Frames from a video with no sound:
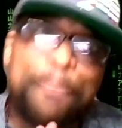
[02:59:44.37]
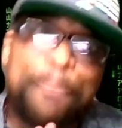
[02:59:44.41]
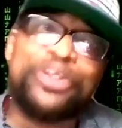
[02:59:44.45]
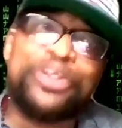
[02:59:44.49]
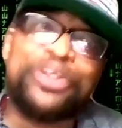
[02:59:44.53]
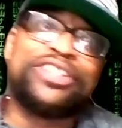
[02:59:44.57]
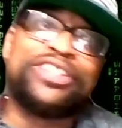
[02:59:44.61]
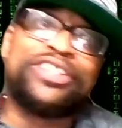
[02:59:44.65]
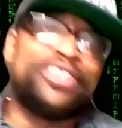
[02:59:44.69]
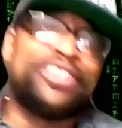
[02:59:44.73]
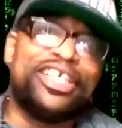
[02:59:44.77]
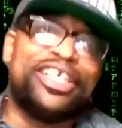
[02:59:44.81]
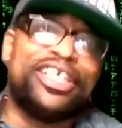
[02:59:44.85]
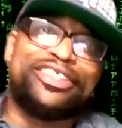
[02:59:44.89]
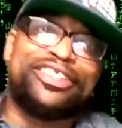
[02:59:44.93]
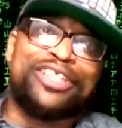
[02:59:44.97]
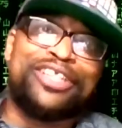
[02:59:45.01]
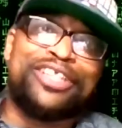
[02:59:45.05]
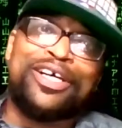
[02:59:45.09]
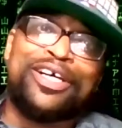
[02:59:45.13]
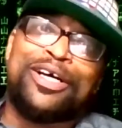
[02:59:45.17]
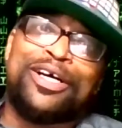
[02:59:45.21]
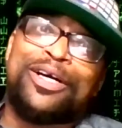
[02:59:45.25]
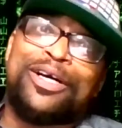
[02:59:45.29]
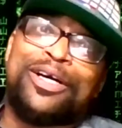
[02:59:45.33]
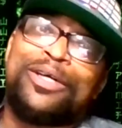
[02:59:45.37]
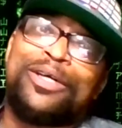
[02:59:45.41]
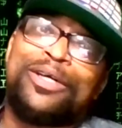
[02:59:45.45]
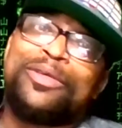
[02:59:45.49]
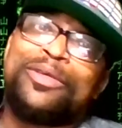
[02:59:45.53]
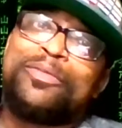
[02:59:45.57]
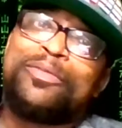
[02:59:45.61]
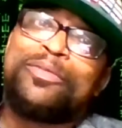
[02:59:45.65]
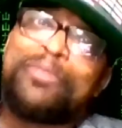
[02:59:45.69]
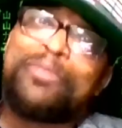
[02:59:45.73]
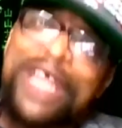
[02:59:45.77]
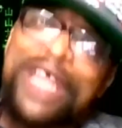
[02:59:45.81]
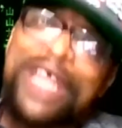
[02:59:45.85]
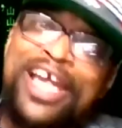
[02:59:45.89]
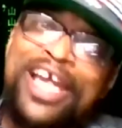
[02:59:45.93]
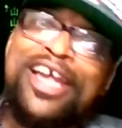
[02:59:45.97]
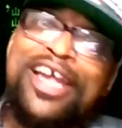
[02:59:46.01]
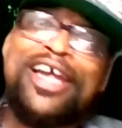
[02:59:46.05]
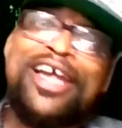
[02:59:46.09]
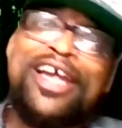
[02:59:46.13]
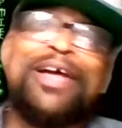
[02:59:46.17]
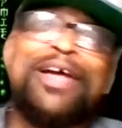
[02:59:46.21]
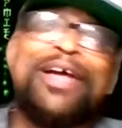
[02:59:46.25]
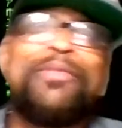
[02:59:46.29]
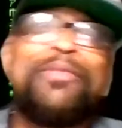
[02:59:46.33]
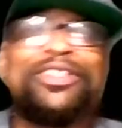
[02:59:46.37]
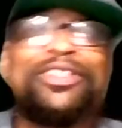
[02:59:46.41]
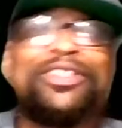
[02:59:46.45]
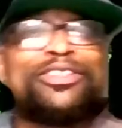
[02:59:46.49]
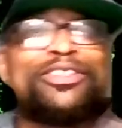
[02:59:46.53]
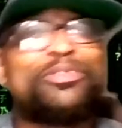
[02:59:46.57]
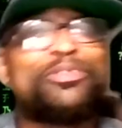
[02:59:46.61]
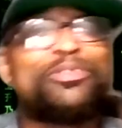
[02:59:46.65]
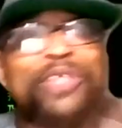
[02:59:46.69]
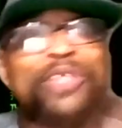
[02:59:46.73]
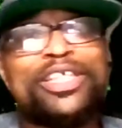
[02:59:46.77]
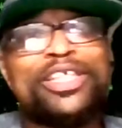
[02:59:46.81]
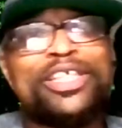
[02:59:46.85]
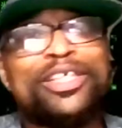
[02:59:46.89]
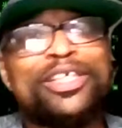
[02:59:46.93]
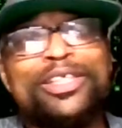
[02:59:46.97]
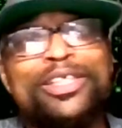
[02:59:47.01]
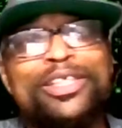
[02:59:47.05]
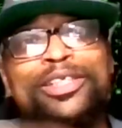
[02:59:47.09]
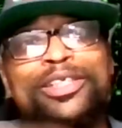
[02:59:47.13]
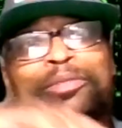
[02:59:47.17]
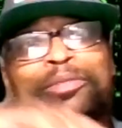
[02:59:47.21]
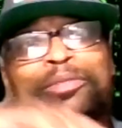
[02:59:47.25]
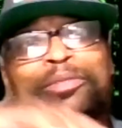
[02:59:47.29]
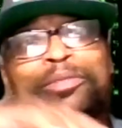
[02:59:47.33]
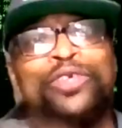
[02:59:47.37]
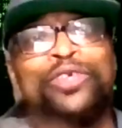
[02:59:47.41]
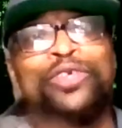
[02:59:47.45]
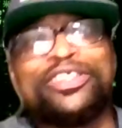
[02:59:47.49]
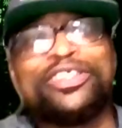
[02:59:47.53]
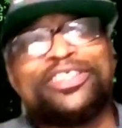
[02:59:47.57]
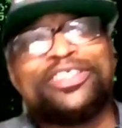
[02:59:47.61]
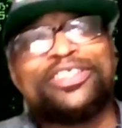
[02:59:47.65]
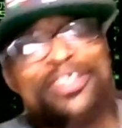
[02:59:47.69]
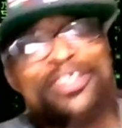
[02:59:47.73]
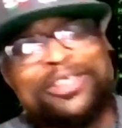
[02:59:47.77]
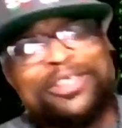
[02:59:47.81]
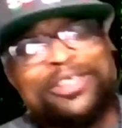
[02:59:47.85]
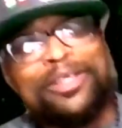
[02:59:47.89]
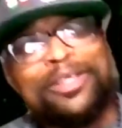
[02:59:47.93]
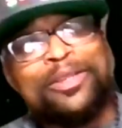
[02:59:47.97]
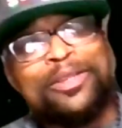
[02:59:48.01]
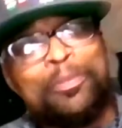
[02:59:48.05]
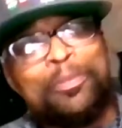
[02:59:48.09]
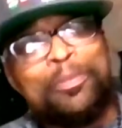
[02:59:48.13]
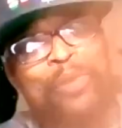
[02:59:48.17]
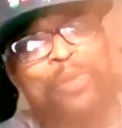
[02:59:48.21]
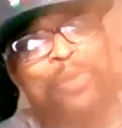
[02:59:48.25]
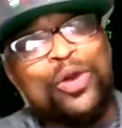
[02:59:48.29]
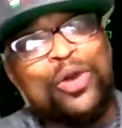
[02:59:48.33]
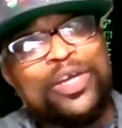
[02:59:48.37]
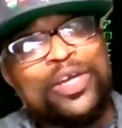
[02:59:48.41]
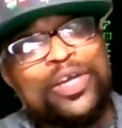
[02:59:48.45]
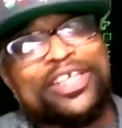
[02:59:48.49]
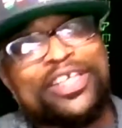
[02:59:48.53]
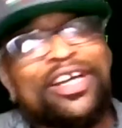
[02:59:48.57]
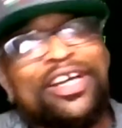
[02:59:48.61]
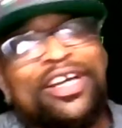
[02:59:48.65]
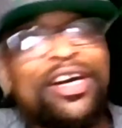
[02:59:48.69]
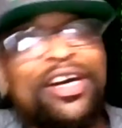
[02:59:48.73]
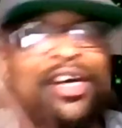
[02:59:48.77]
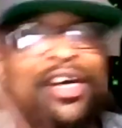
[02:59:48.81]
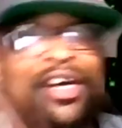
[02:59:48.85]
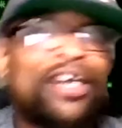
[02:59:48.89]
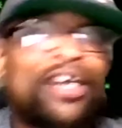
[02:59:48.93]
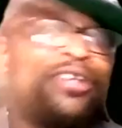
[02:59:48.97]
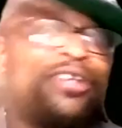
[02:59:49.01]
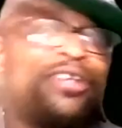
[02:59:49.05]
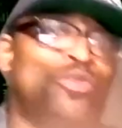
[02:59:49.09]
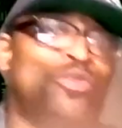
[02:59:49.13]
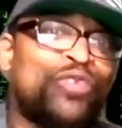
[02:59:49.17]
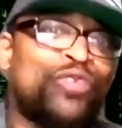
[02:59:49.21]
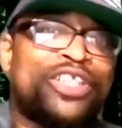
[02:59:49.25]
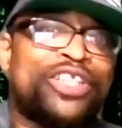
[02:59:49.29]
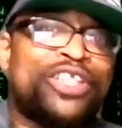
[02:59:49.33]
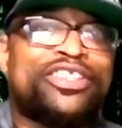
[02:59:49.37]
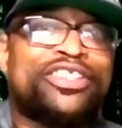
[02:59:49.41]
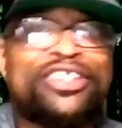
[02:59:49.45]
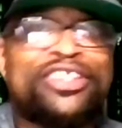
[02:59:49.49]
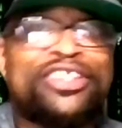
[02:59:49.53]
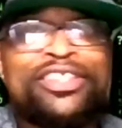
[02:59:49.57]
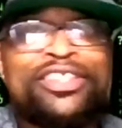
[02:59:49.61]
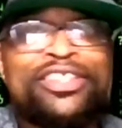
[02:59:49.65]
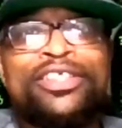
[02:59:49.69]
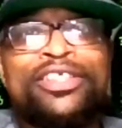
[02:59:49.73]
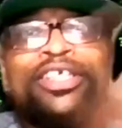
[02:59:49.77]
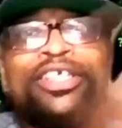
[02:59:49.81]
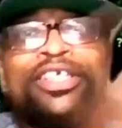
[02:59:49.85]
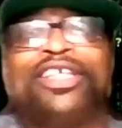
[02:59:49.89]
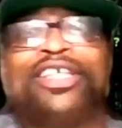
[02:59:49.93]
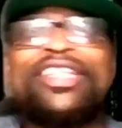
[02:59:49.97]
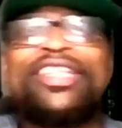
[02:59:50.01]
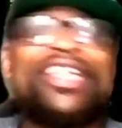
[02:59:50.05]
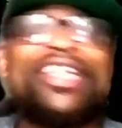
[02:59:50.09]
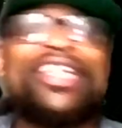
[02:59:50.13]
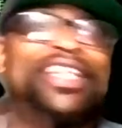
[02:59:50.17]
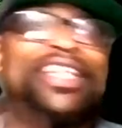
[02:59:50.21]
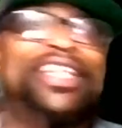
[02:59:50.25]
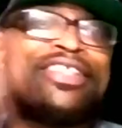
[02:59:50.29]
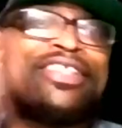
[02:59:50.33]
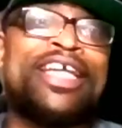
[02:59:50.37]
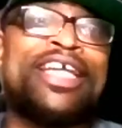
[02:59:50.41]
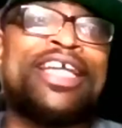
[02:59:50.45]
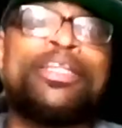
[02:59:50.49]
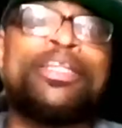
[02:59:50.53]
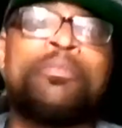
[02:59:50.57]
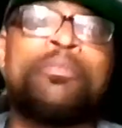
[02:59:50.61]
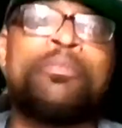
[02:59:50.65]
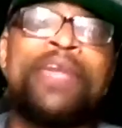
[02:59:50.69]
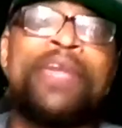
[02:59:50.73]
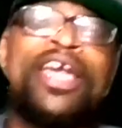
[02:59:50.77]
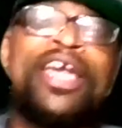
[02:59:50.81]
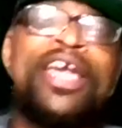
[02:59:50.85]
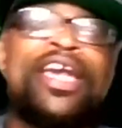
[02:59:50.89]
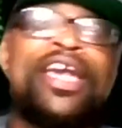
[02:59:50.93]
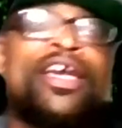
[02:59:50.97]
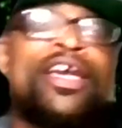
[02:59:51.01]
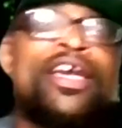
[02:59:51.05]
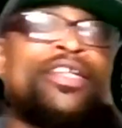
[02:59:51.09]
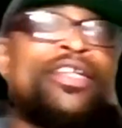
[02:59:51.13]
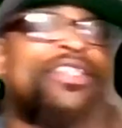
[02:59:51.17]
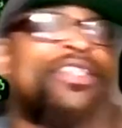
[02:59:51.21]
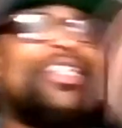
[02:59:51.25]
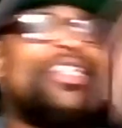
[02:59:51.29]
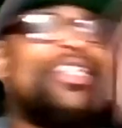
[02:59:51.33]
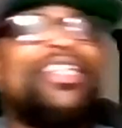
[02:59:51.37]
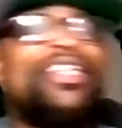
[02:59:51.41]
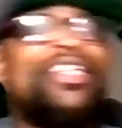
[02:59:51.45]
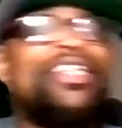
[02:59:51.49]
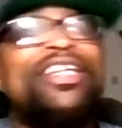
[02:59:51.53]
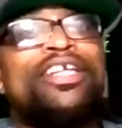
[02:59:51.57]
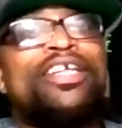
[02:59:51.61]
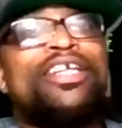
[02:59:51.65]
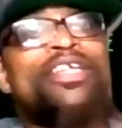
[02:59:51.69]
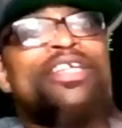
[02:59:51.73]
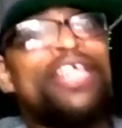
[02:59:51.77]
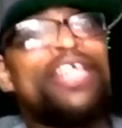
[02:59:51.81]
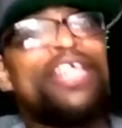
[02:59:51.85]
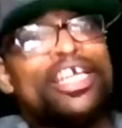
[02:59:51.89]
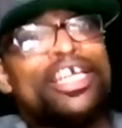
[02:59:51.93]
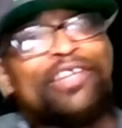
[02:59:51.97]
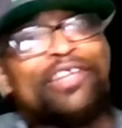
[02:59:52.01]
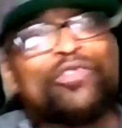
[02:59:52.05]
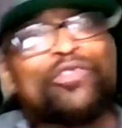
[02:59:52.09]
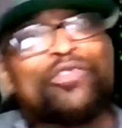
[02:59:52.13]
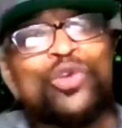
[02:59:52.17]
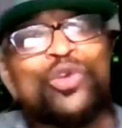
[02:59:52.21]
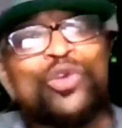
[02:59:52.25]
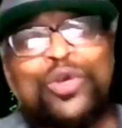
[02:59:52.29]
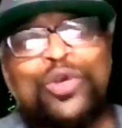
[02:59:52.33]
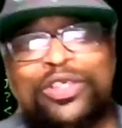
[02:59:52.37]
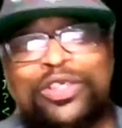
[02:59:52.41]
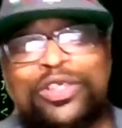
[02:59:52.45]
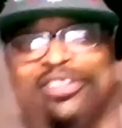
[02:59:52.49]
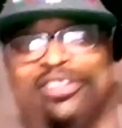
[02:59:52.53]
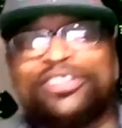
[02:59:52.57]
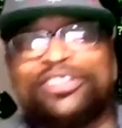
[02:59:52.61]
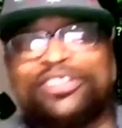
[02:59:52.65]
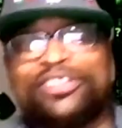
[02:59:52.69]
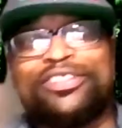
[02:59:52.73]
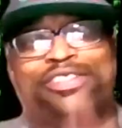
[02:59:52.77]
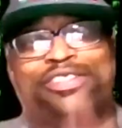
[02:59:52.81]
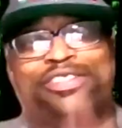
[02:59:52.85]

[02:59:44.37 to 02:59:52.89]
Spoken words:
I appreciate y'all. Man, Mr. Speaker, Marissa, Poet Khan, Richie, Kid, Dan the Man, Nick, of course,